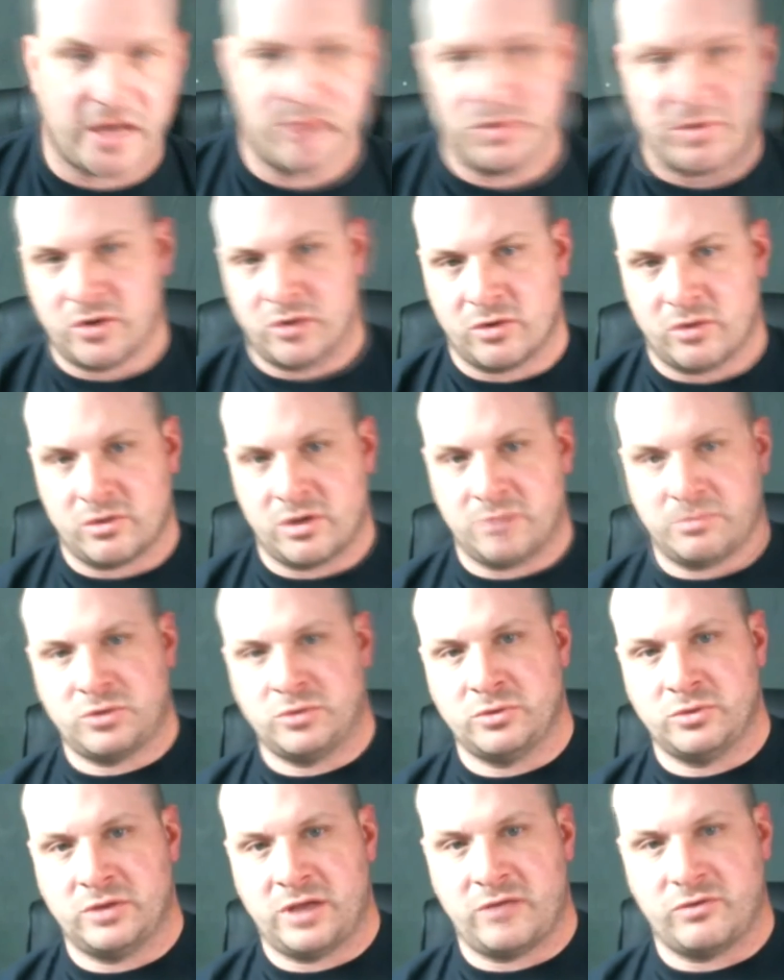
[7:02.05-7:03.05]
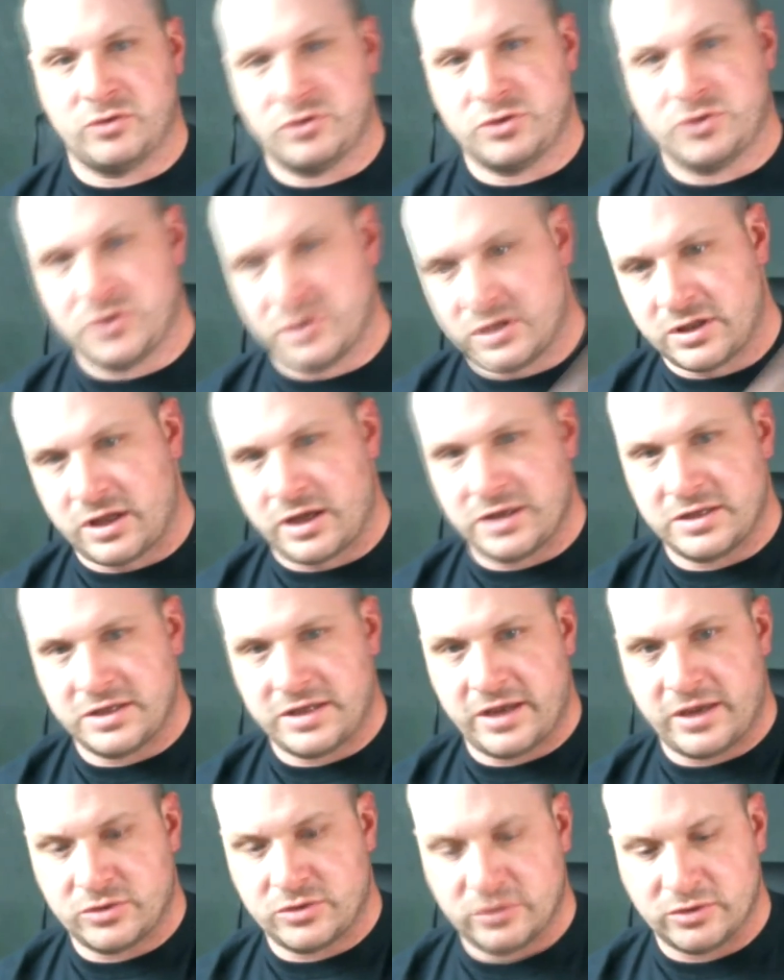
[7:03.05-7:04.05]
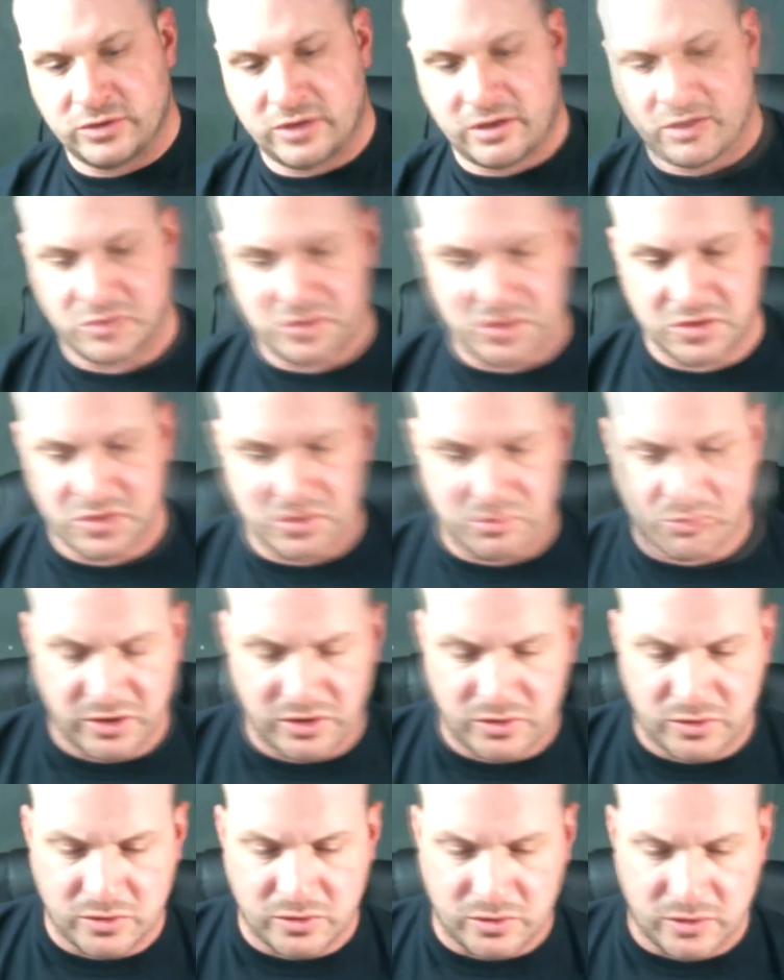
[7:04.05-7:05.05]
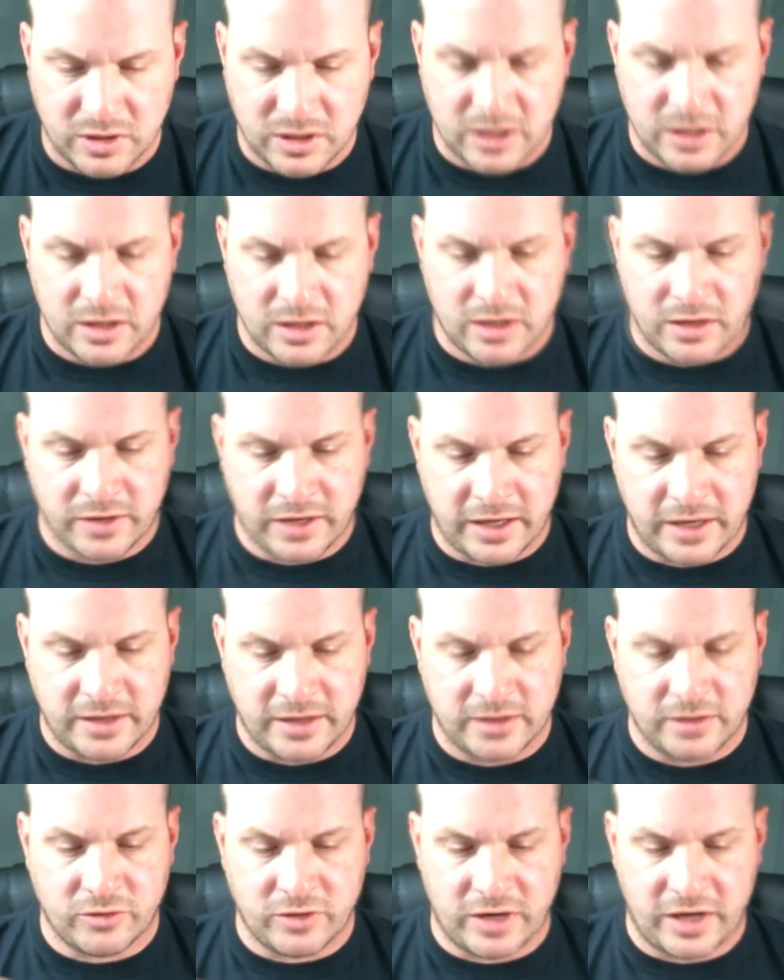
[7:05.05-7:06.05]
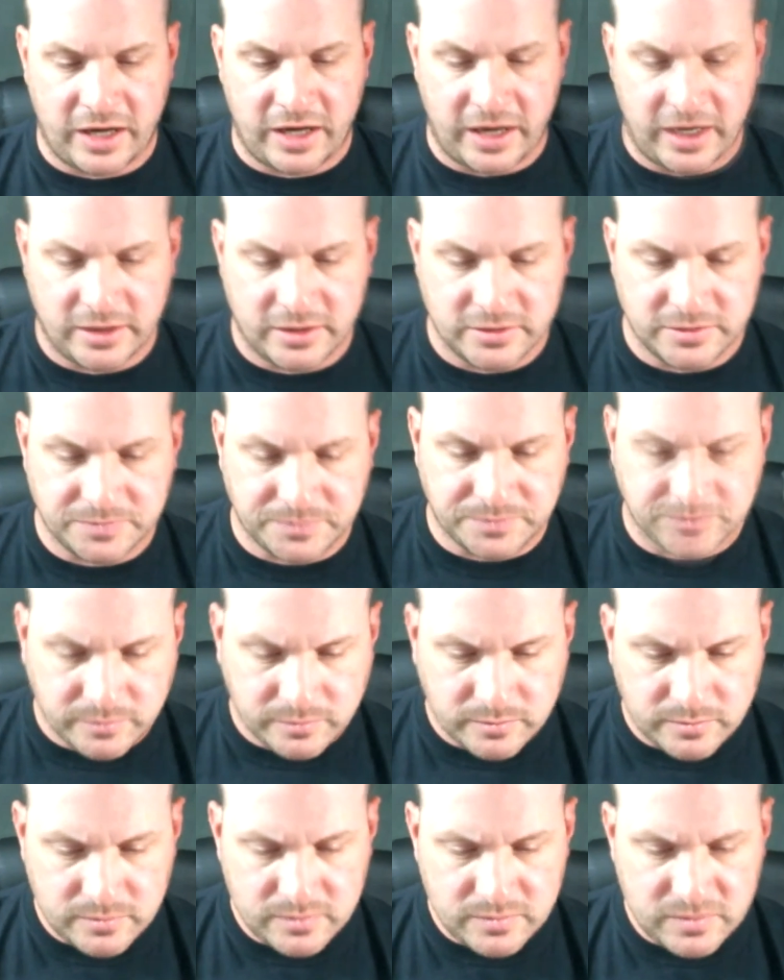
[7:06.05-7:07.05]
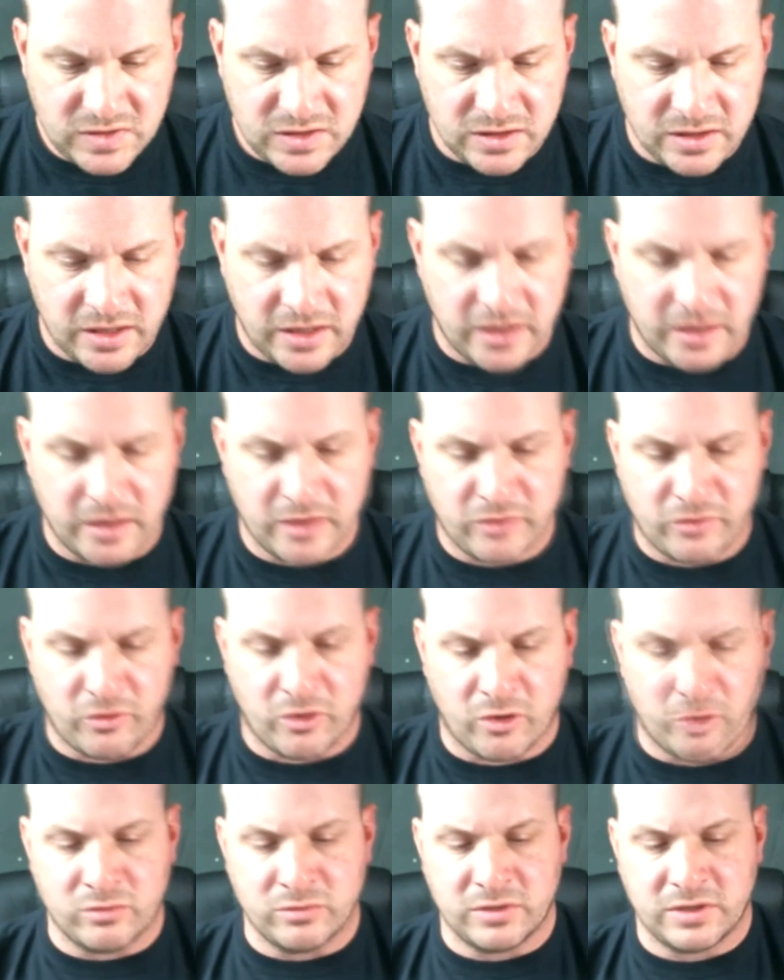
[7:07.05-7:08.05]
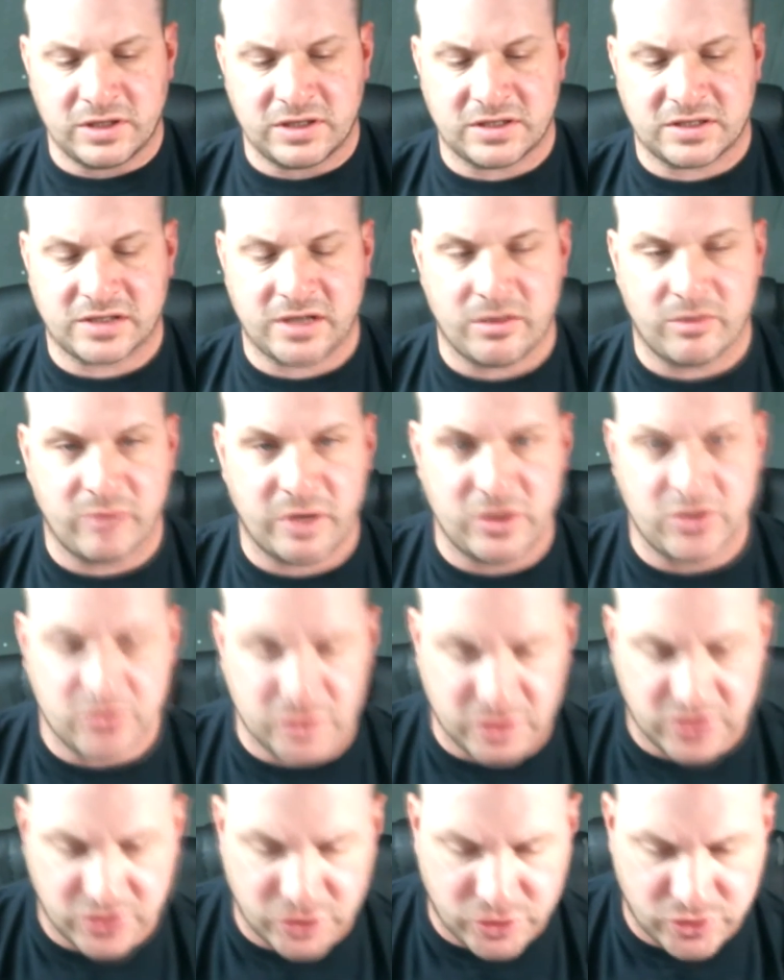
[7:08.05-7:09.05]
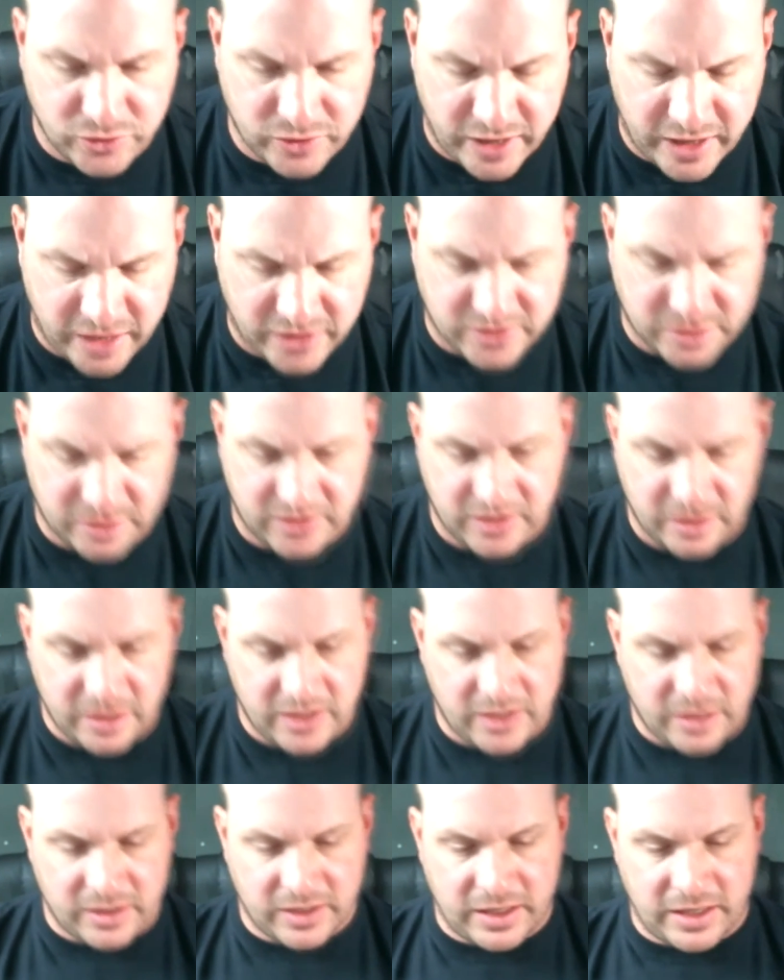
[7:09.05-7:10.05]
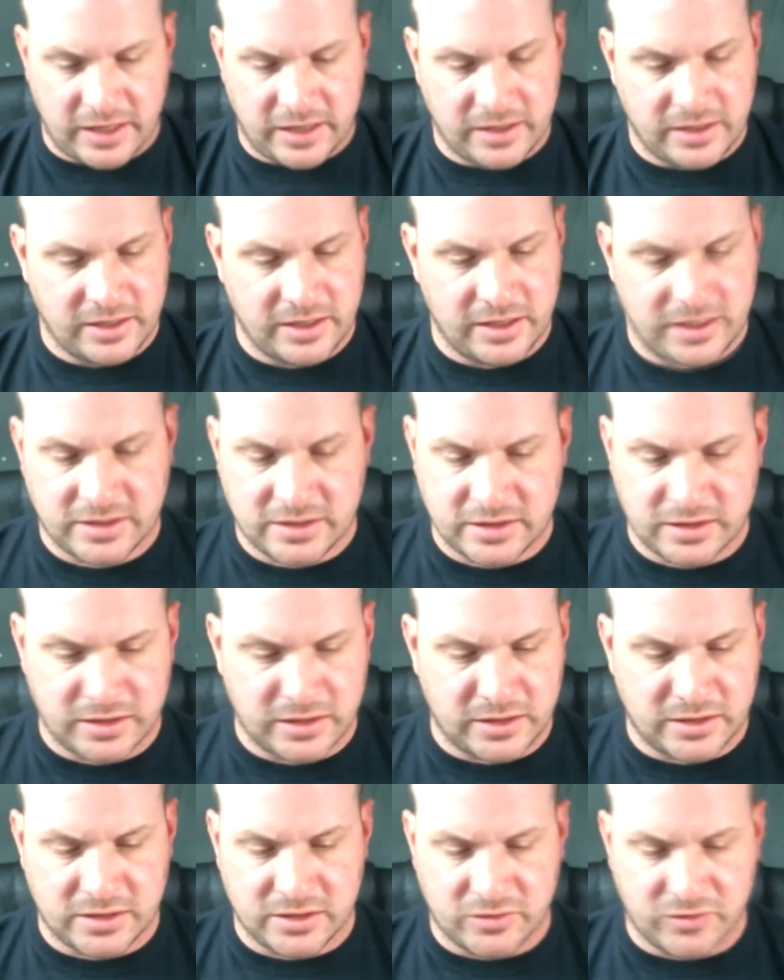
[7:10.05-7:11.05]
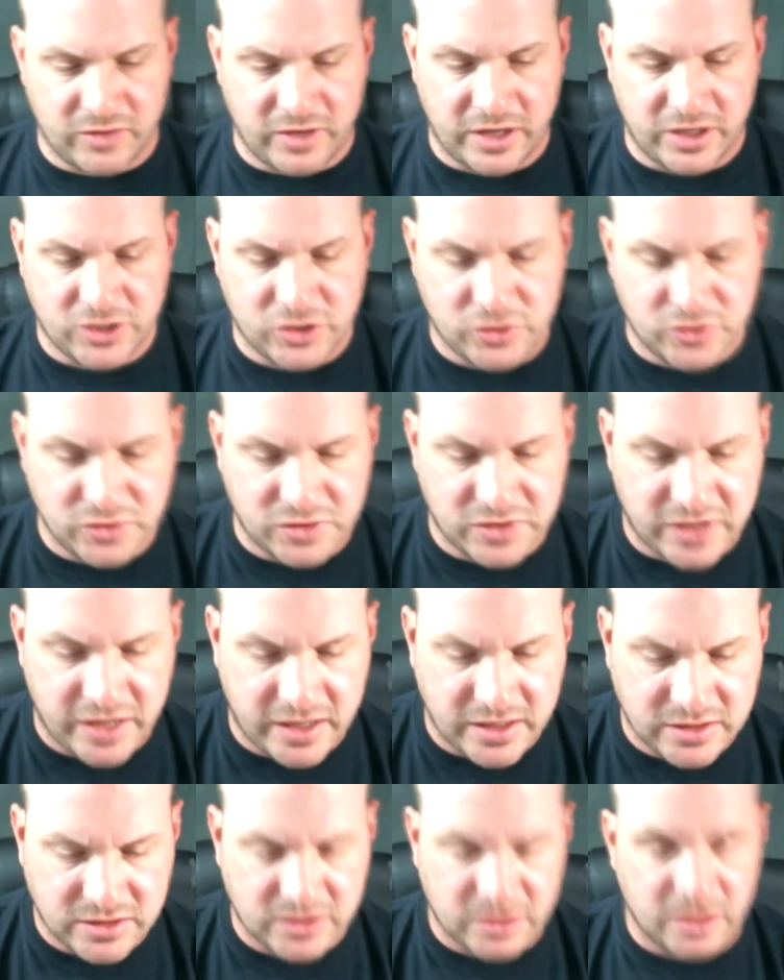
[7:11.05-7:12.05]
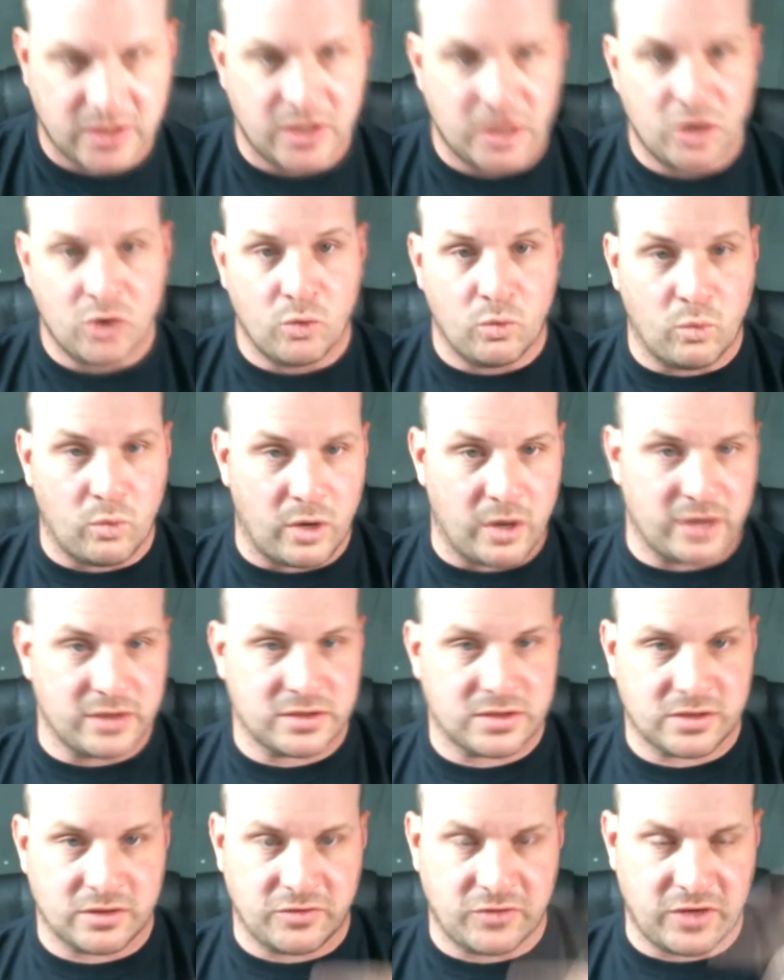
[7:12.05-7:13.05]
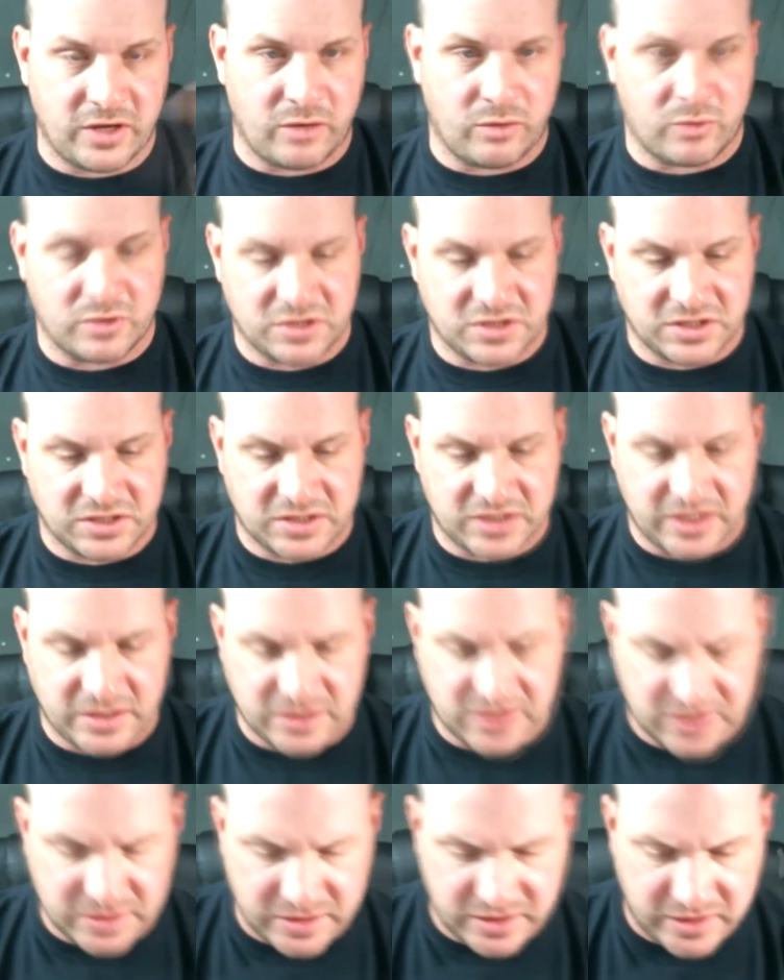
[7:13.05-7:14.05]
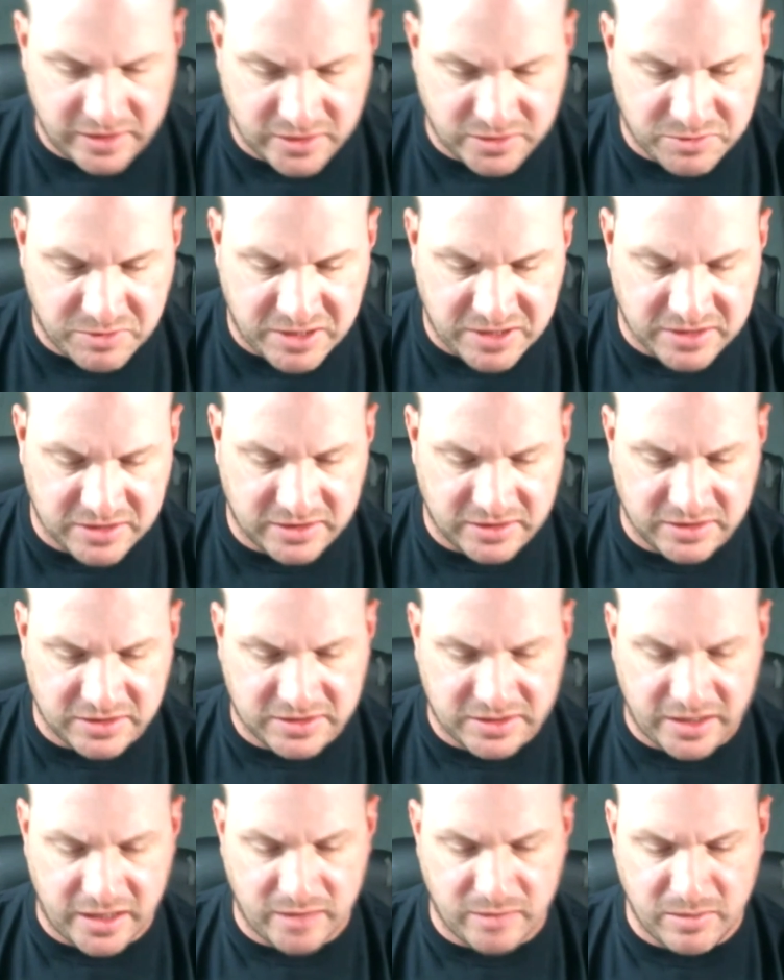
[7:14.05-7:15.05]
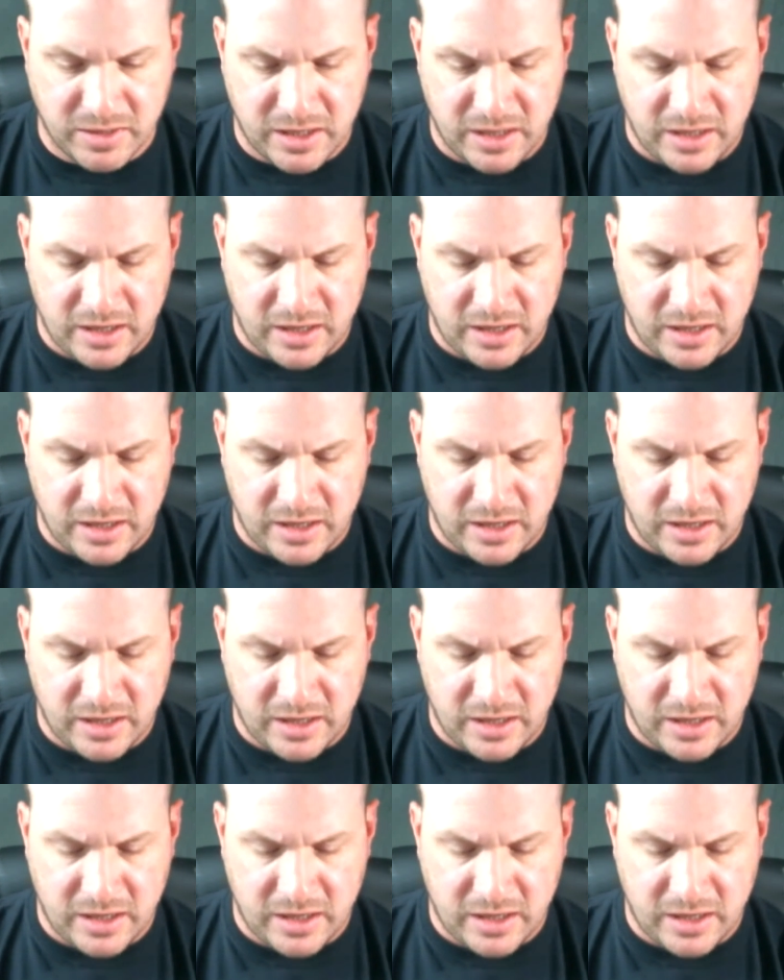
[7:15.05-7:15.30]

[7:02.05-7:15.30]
You go up 2 levels, you can glide down 2 levels. It's pretty cool. Okay, grenade. Okay, thrown in the same way using a shoot action. Okay, it's a 3 dice shoot test 1. So if you get 1 success, it's in there. It's basically the same.